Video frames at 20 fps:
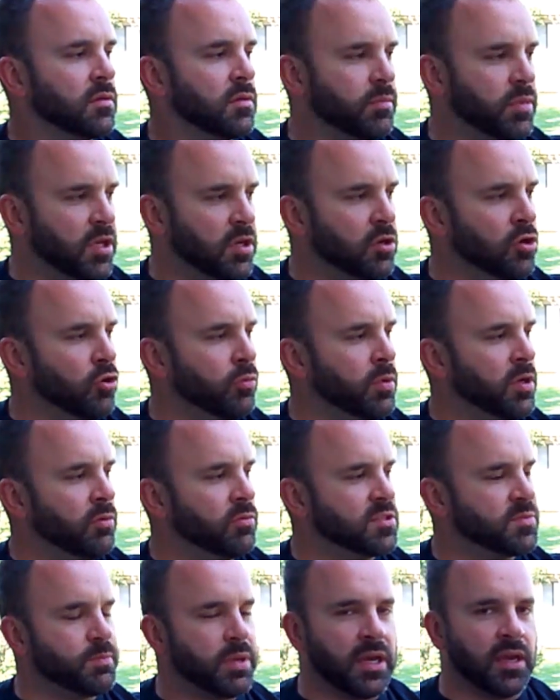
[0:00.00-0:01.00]
But nobody
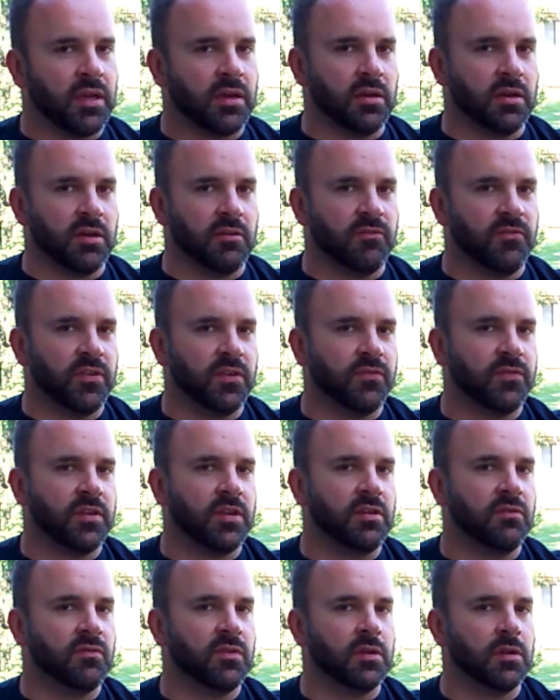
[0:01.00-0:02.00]
was banking on
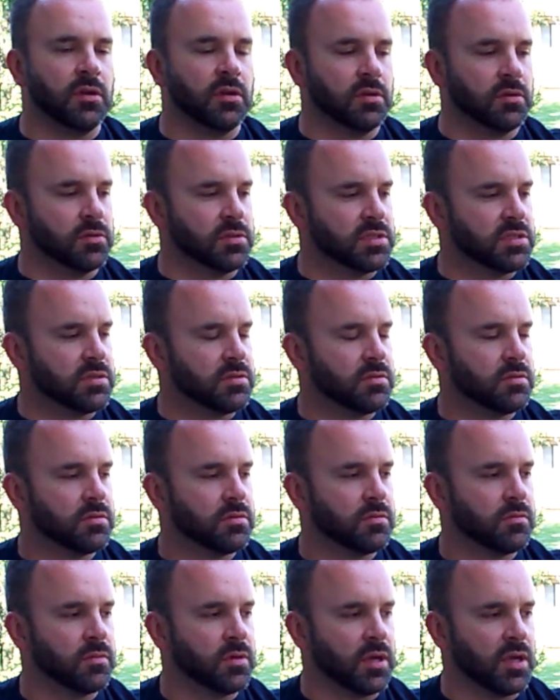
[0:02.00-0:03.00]
15 videos
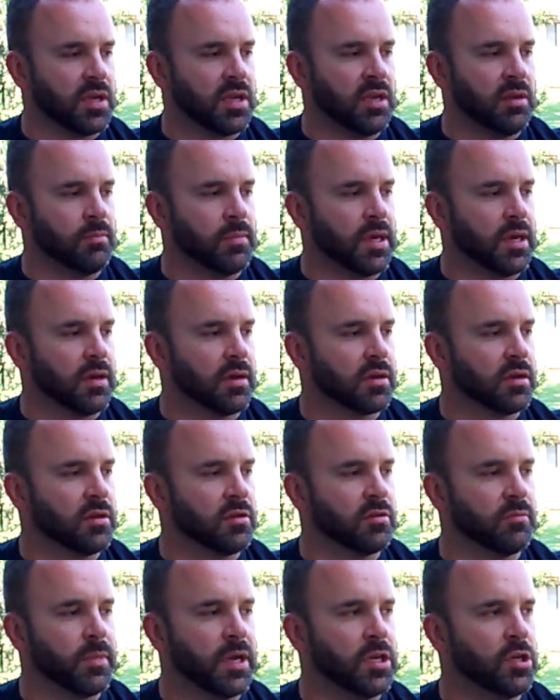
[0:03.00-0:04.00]
when I came back
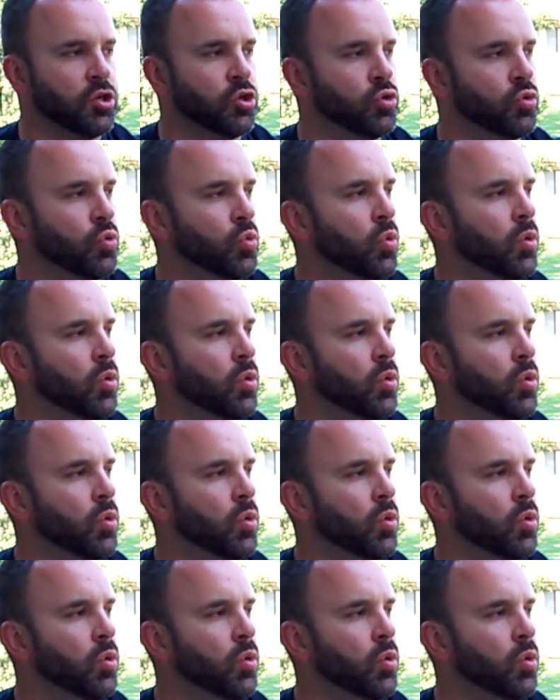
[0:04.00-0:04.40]
under my new